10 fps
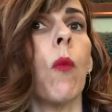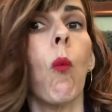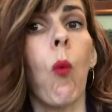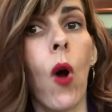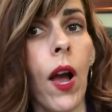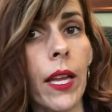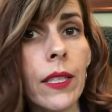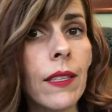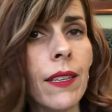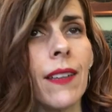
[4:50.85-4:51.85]

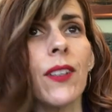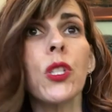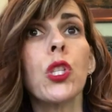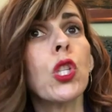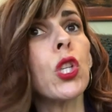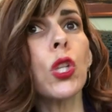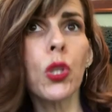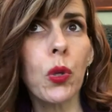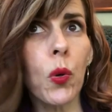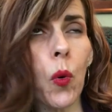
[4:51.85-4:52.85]
one,
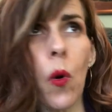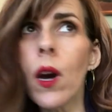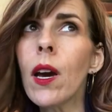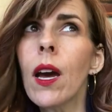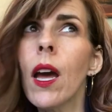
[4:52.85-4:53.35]
two,